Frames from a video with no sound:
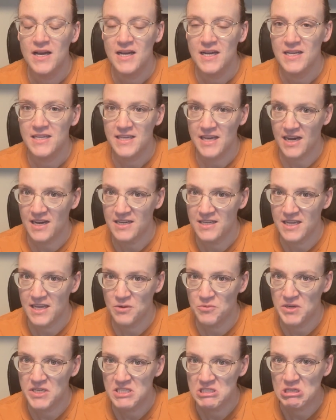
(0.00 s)
yeah, I
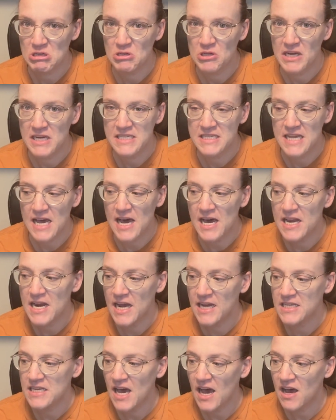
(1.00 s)
can't wait to show you guys that.
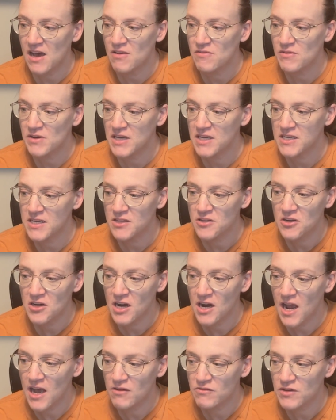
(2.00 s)
I have
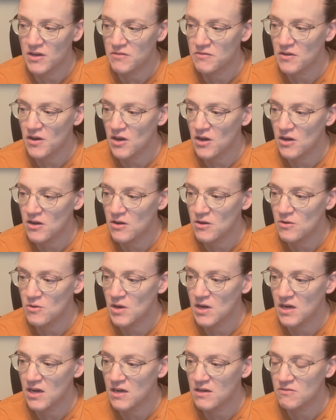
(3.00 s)
another
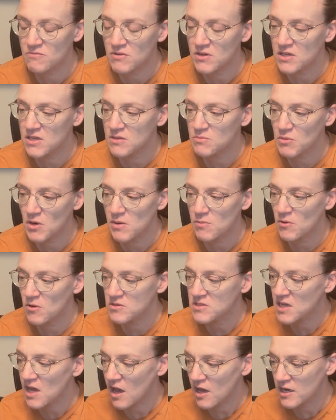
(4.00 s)
FFO of a
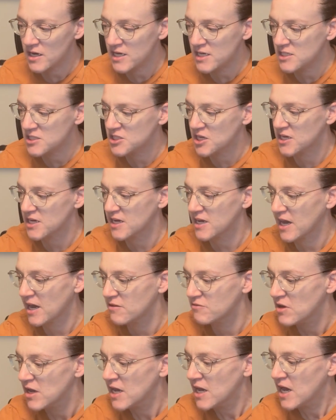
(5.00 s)
Primrose Cottage, and I
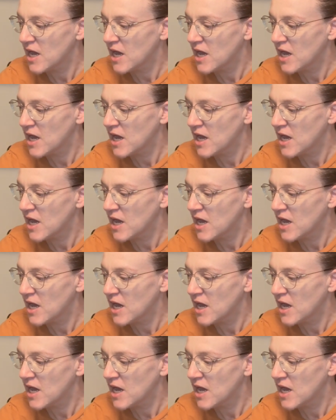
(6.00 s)
have,